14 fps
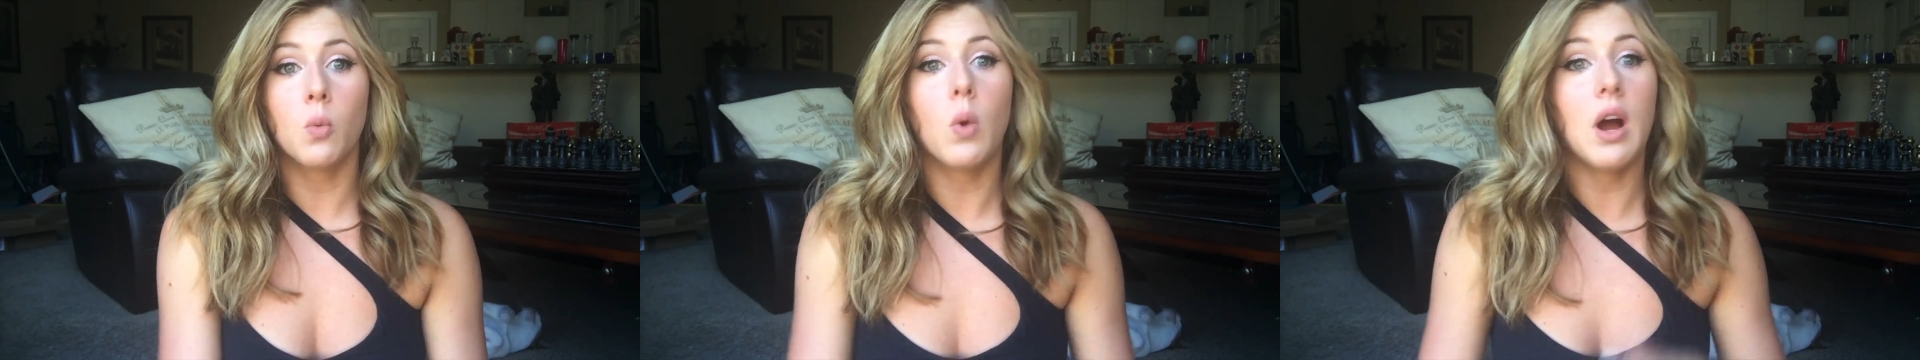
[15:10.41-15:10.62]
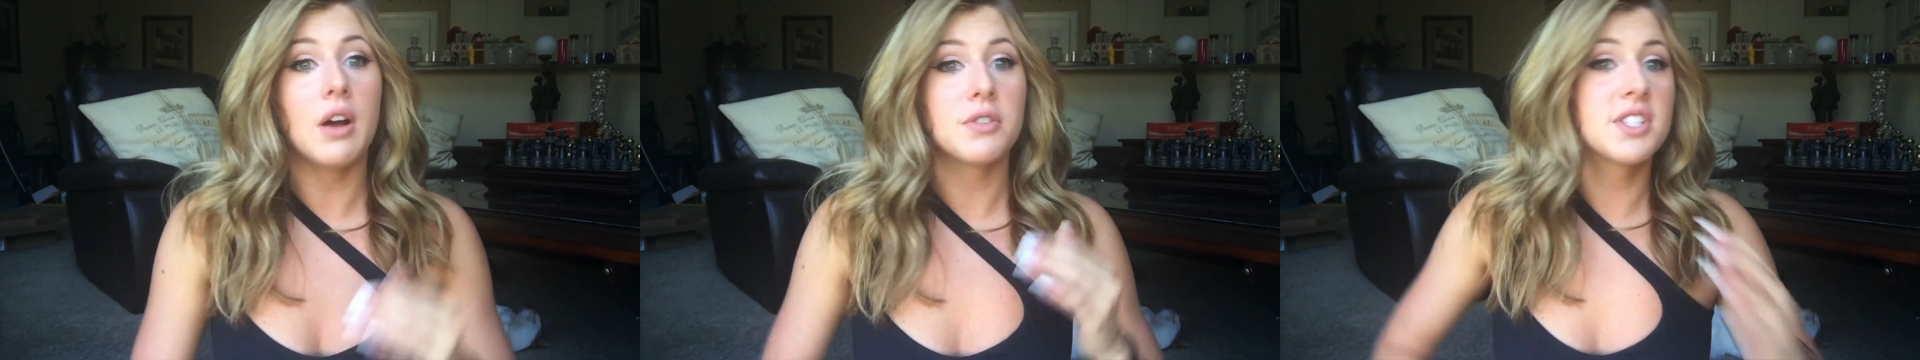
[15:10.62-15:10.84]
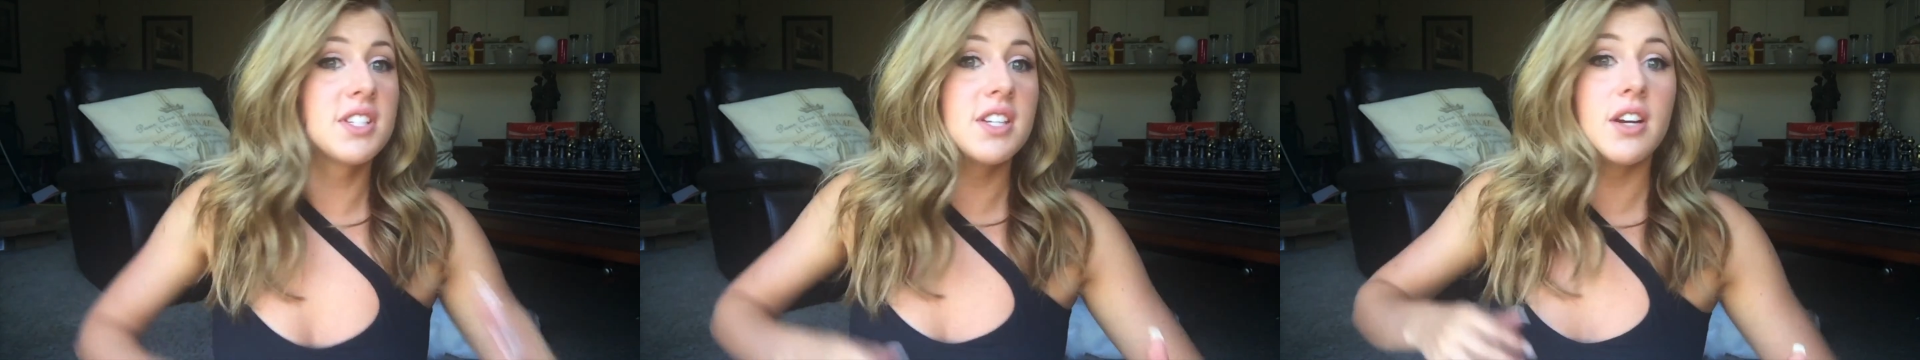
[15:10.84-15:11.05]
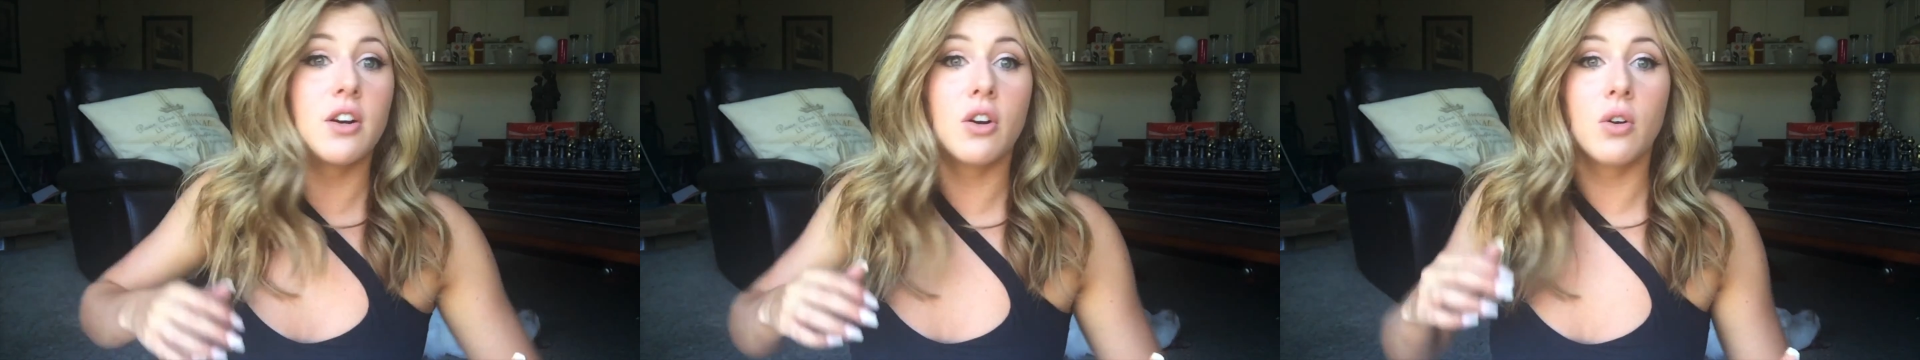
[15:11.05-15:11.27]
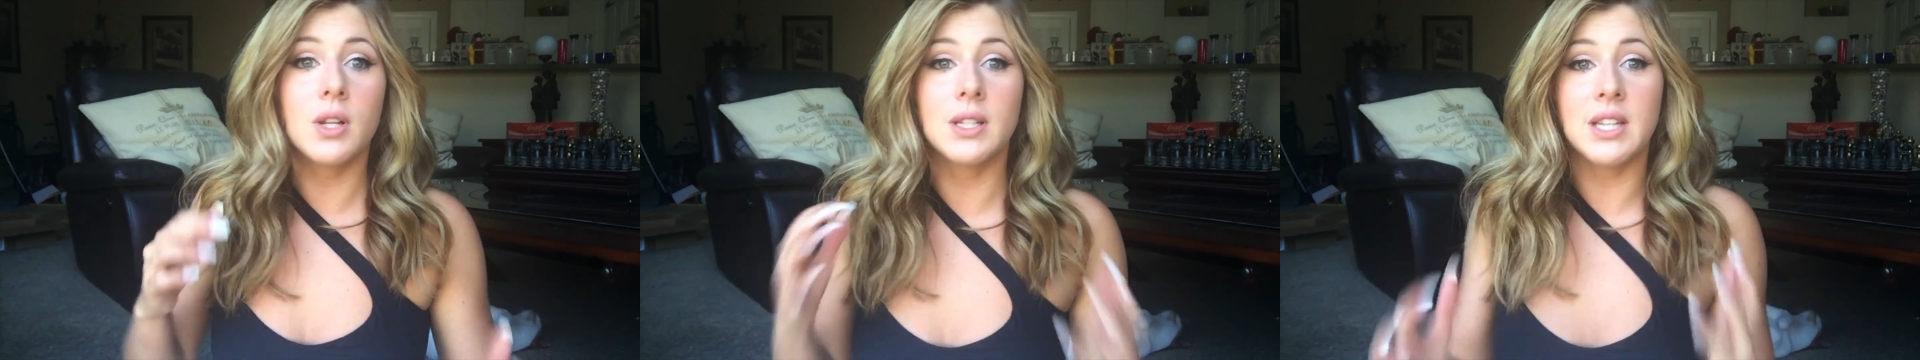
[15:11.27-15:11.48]
while
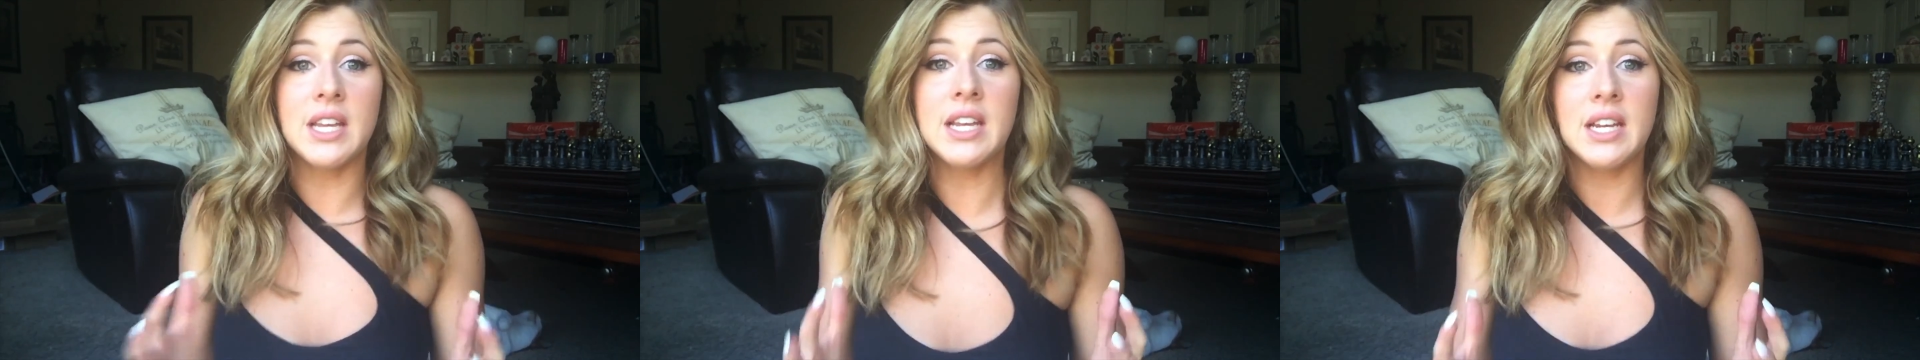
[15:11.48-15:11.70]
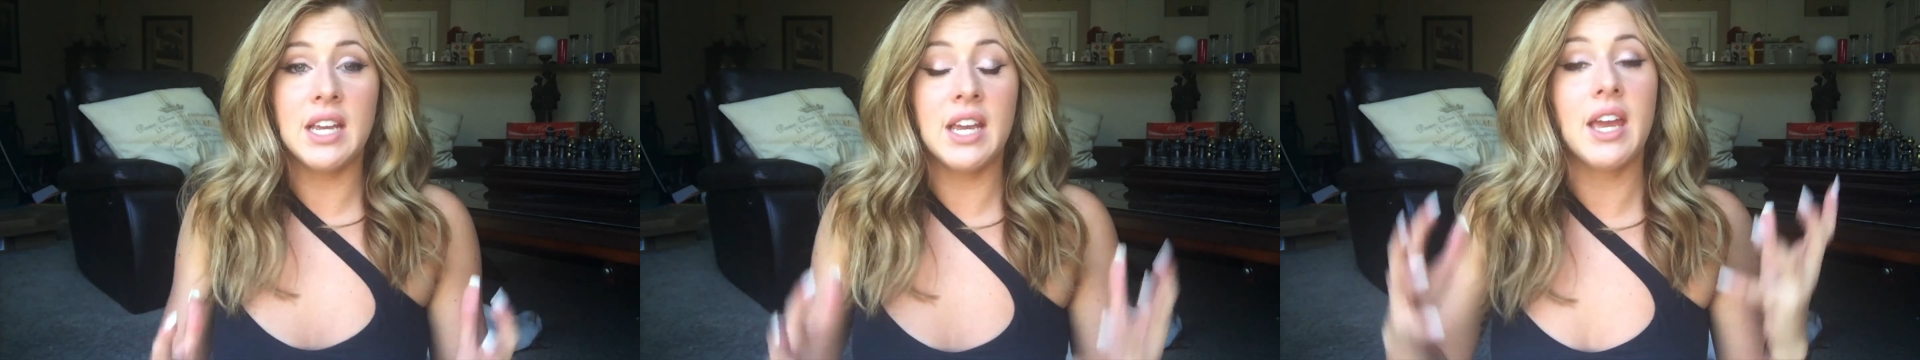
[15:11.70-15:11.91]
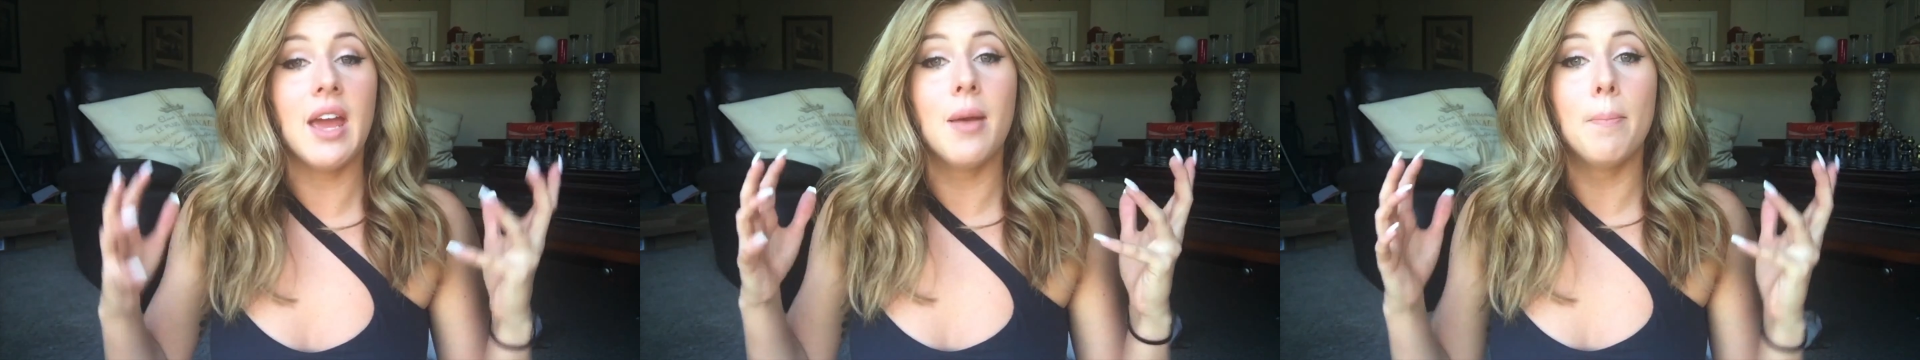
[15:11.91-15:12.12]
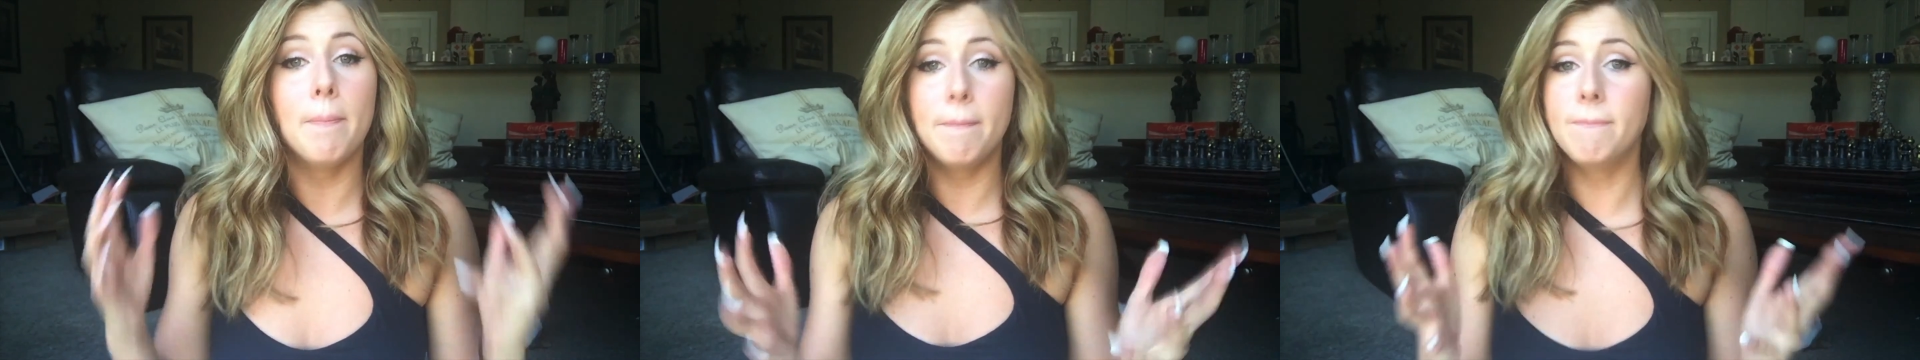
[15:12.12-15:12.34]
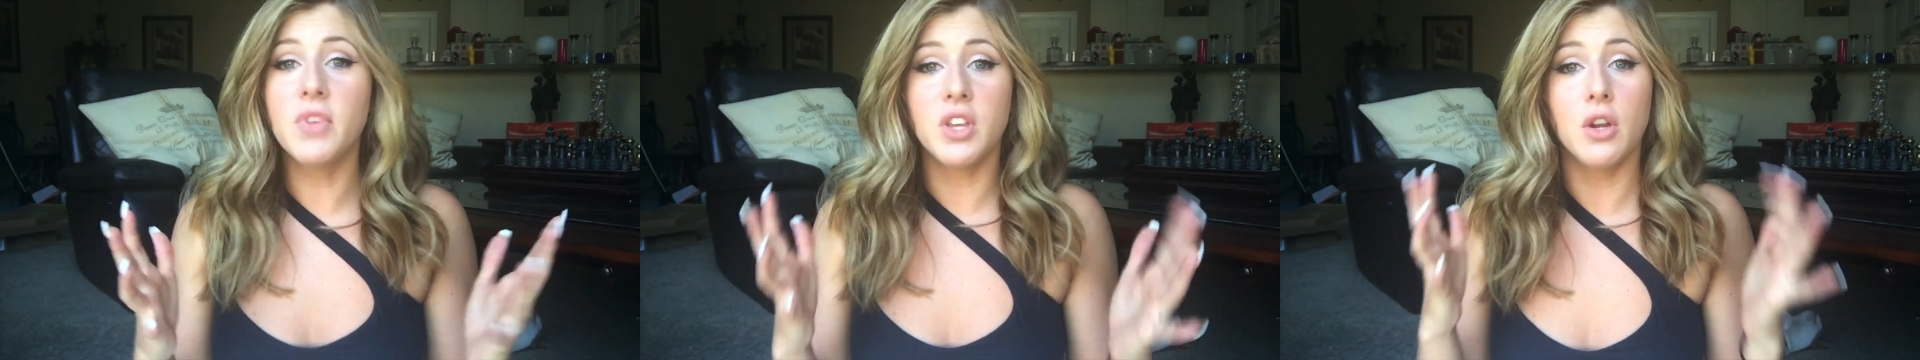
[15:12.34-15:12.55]
still leaning and,
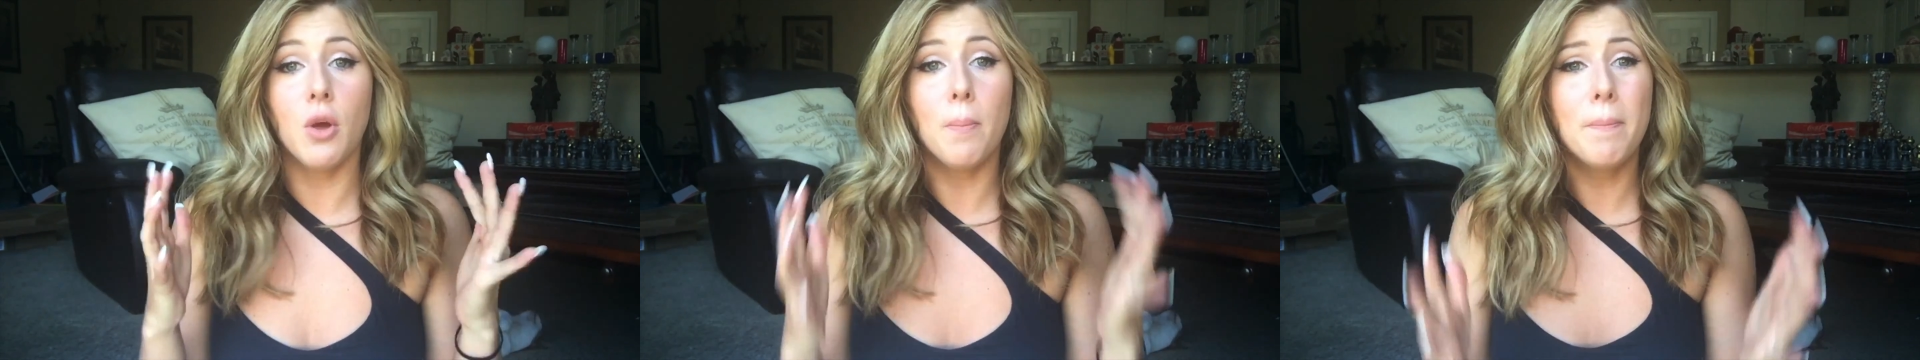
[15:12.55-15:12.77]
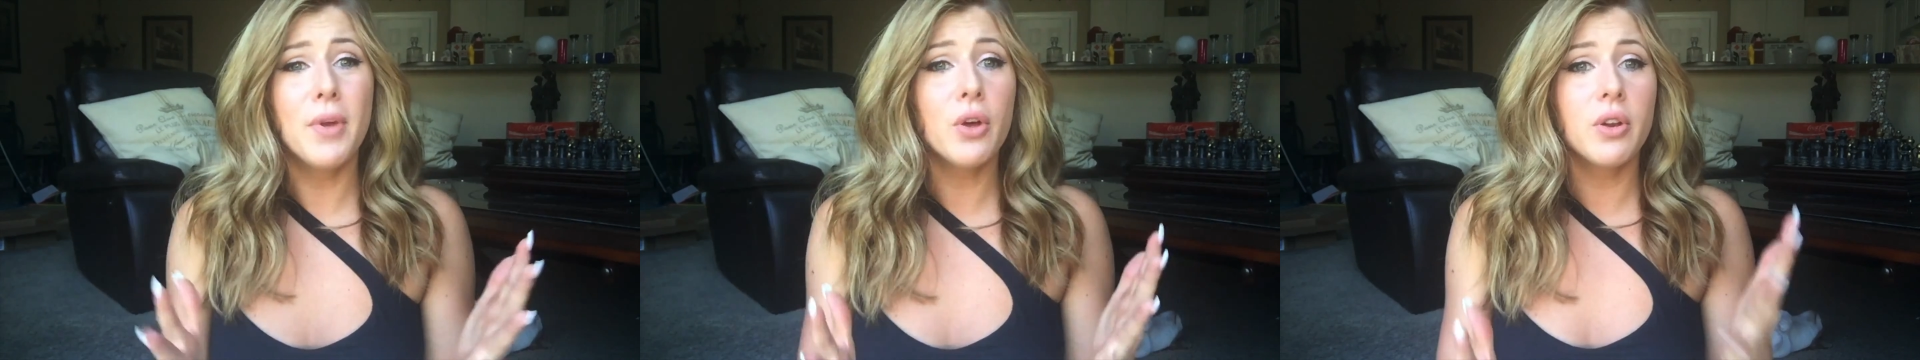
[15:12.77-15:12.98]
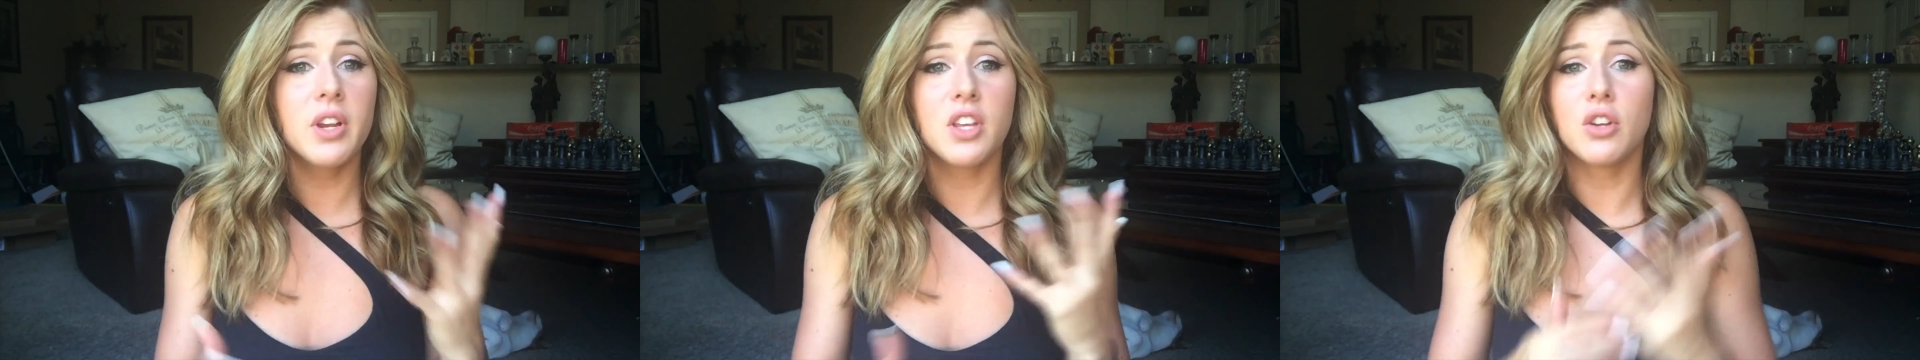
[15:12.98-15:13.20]
you know, building.